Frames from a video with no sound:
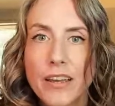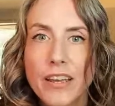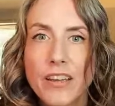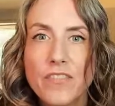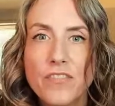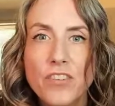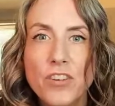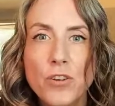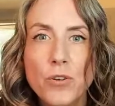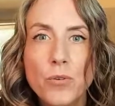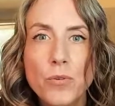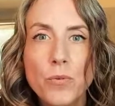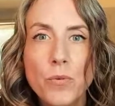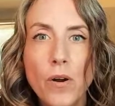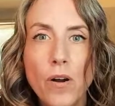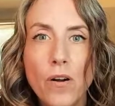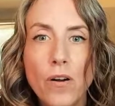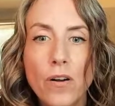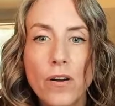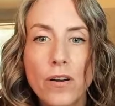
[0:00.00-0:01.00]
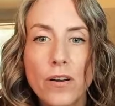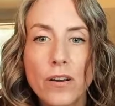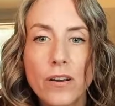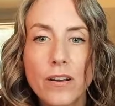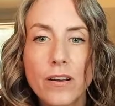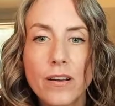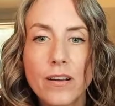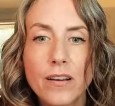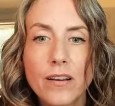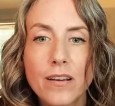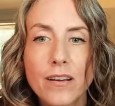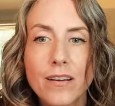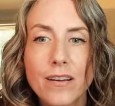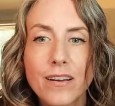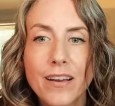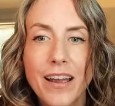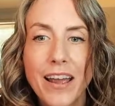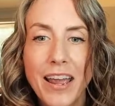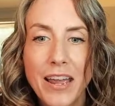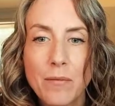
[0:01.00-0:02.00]
if you are
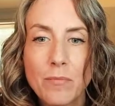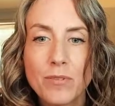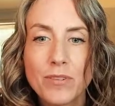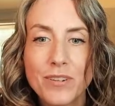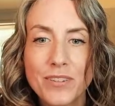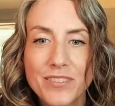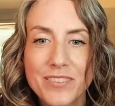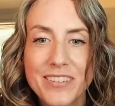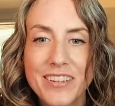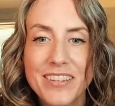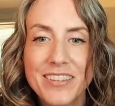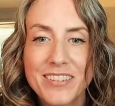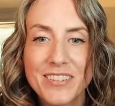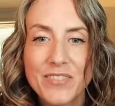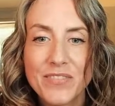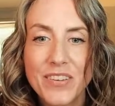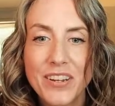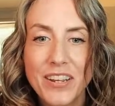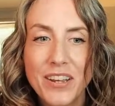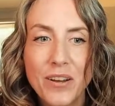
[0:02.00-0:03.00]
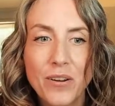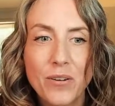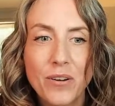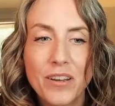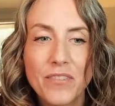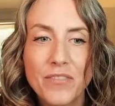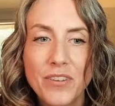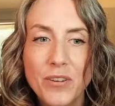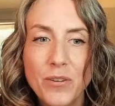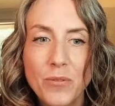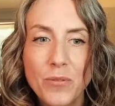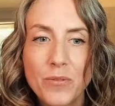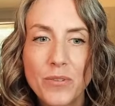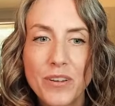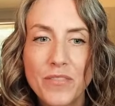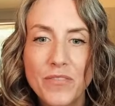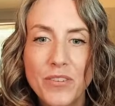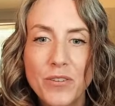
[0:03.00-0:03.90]
able to see this video, if you